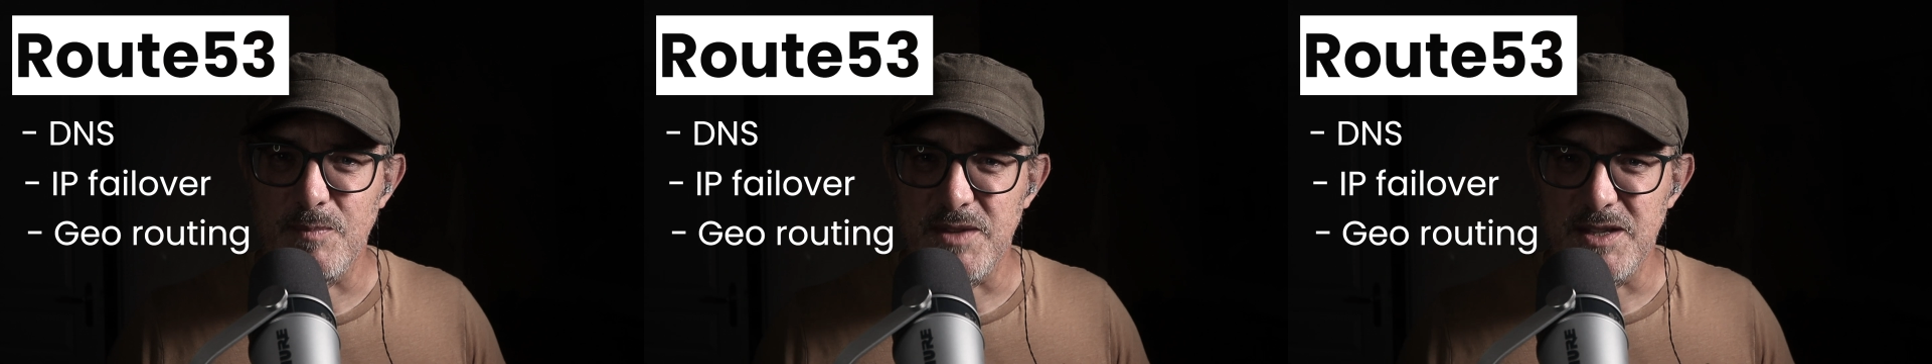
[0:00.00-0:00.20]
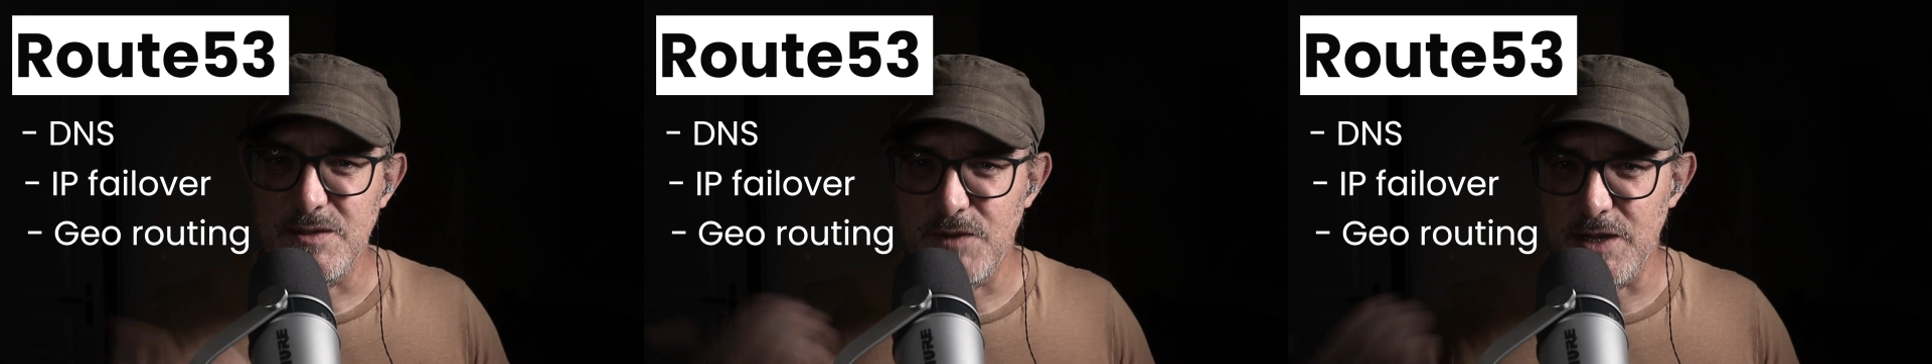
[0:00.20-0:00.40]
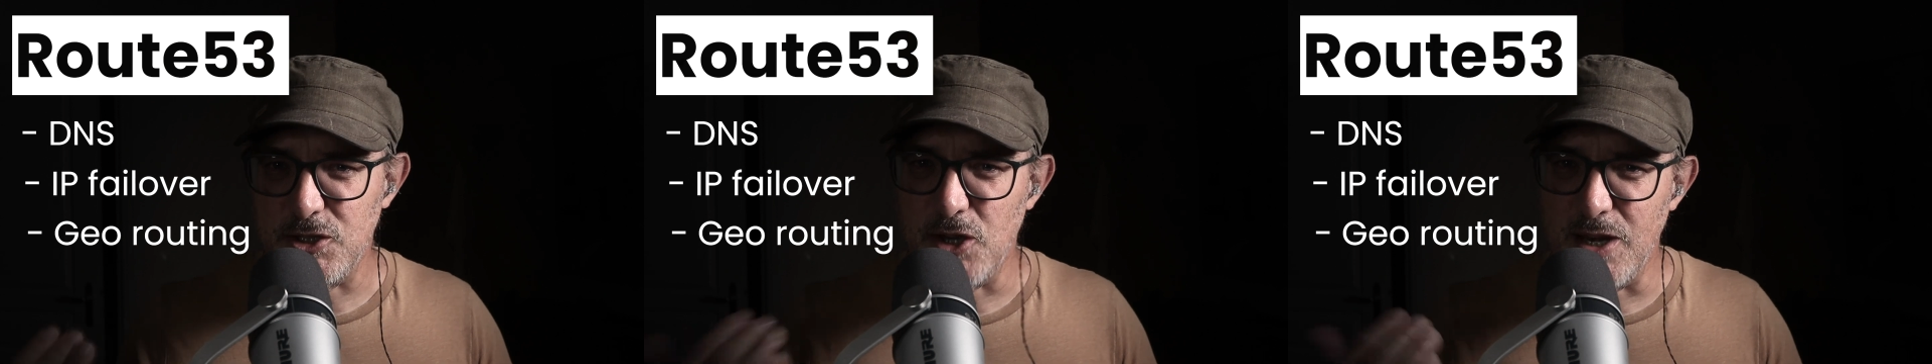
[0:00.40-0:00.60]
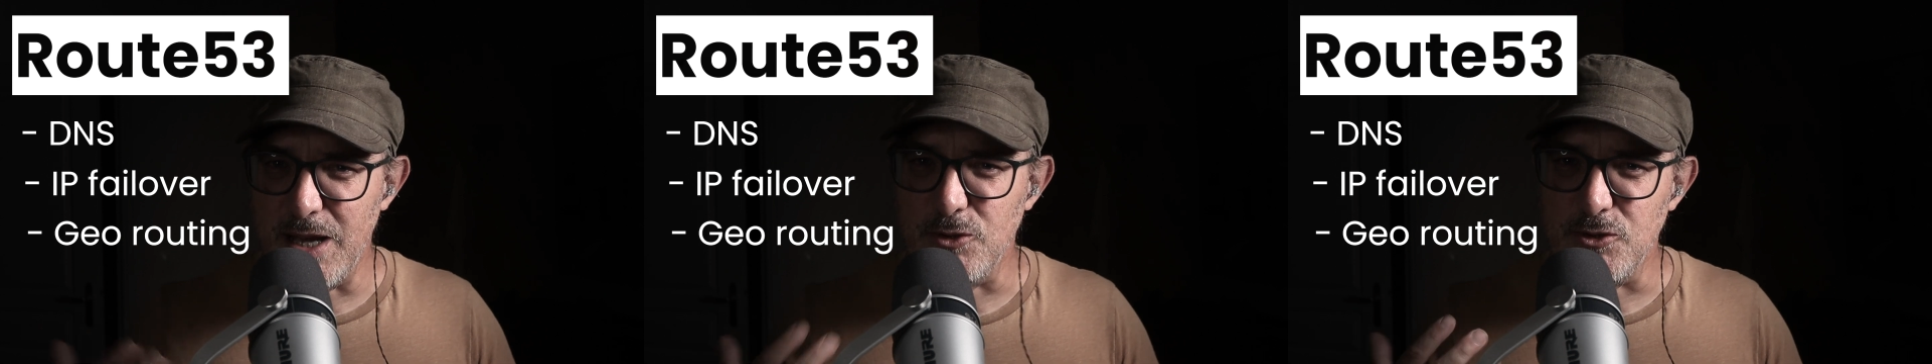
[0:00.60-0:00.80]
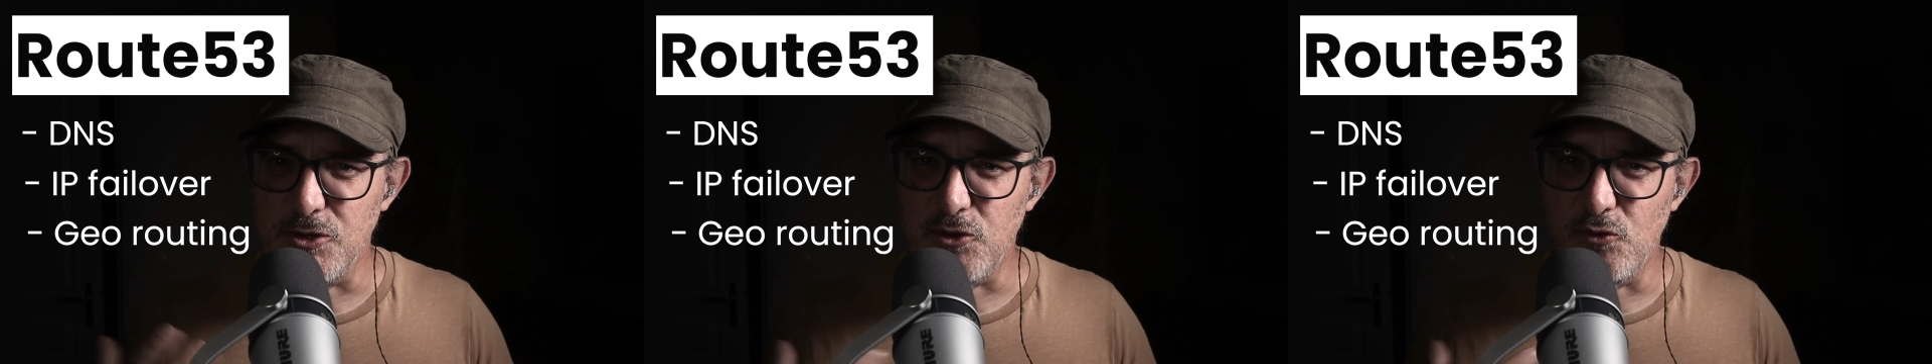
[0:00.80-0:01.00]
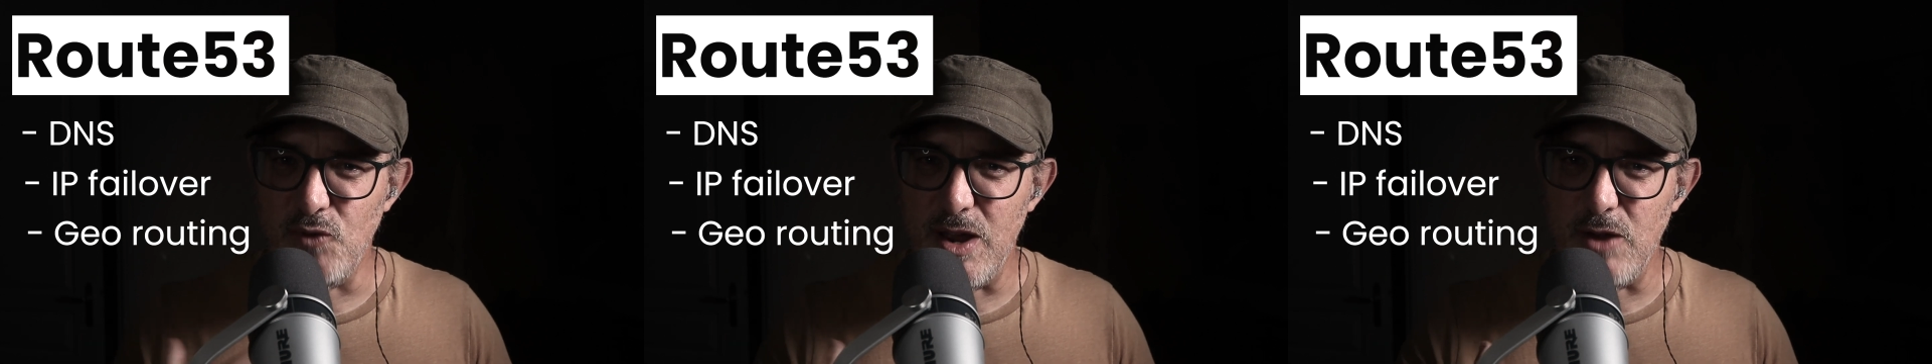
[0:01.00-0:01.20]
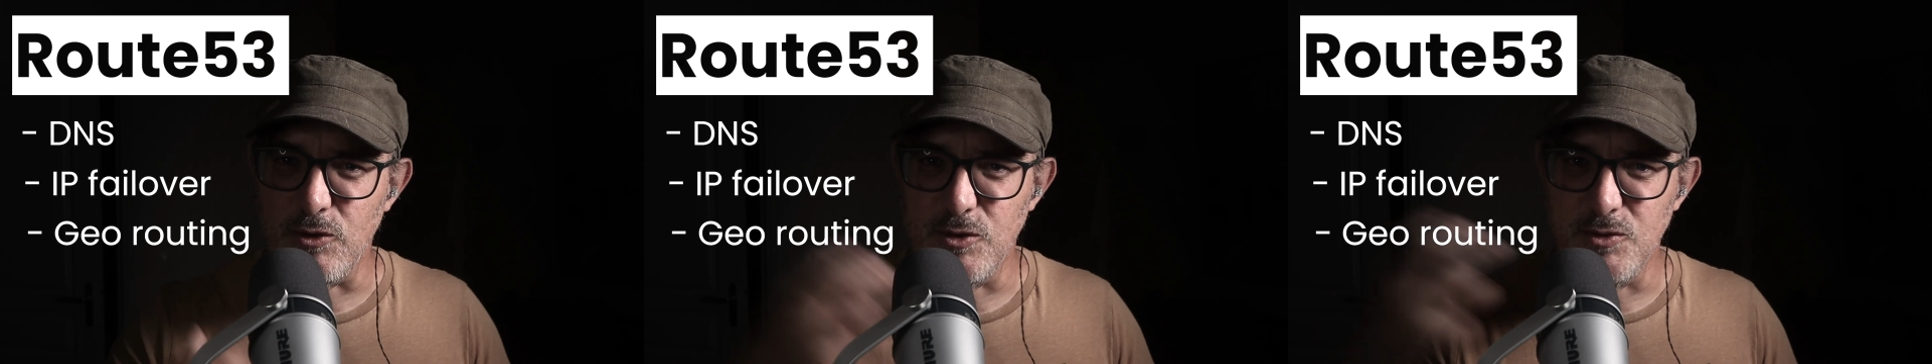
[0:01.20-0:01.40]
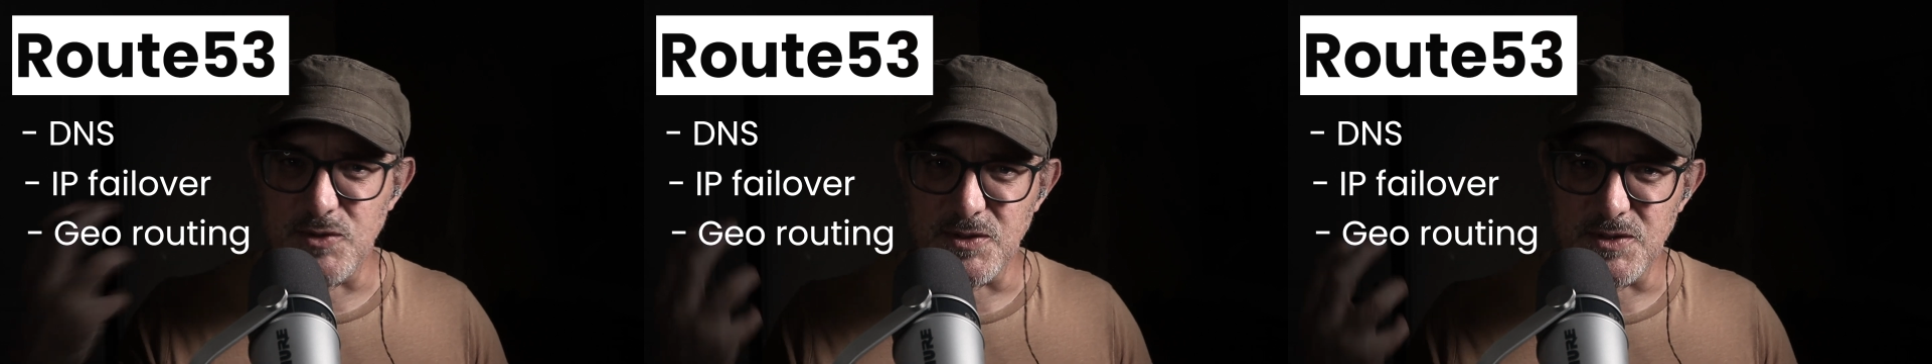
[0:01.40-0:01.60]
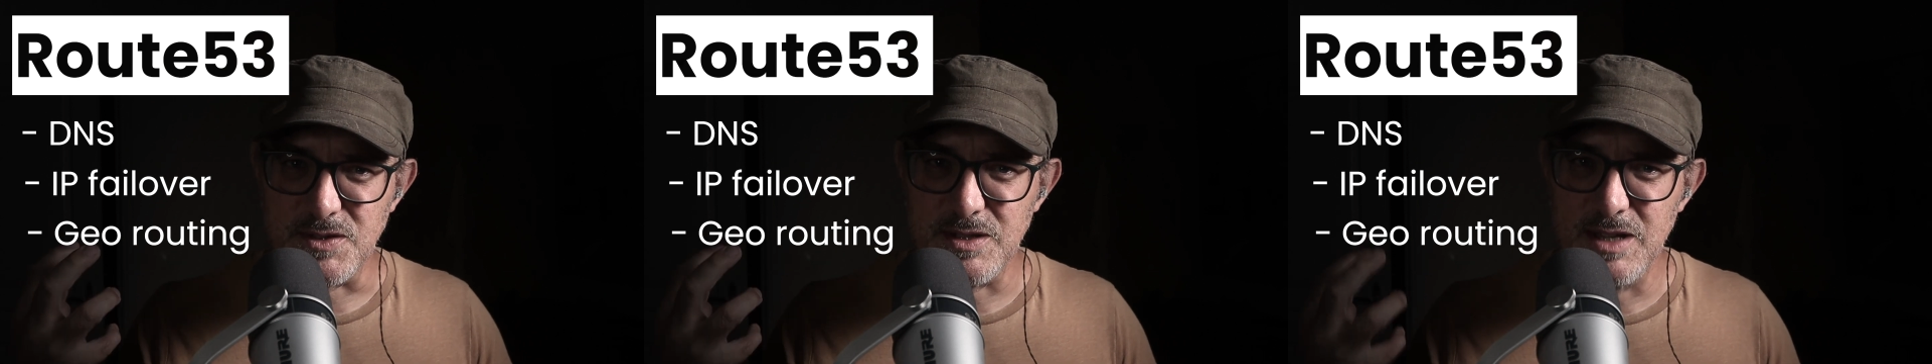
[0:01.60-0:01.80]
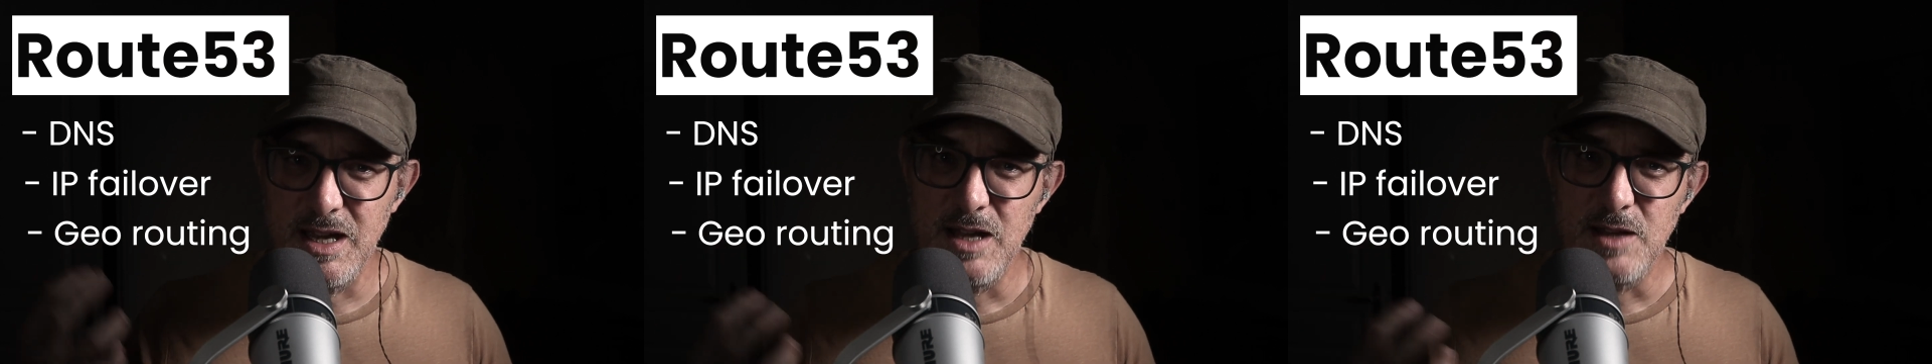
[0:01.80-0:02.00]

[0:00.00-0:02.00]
This feature allows you to route users